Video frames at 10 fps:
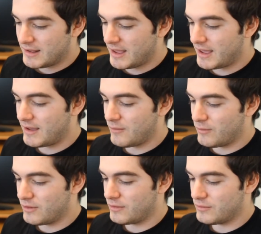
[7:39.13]
Yeah,
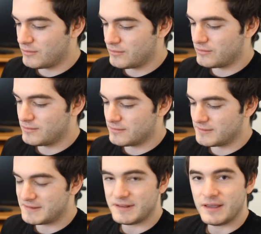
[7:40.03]

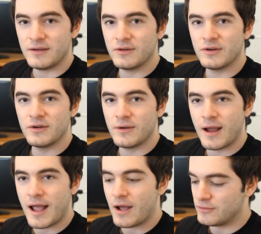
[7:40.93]
we'll see you
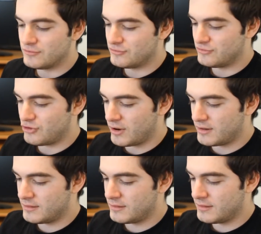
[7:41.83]
around,
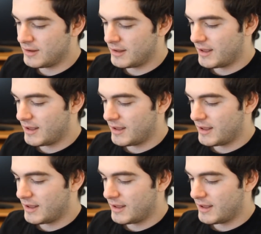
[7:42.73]
Jordan,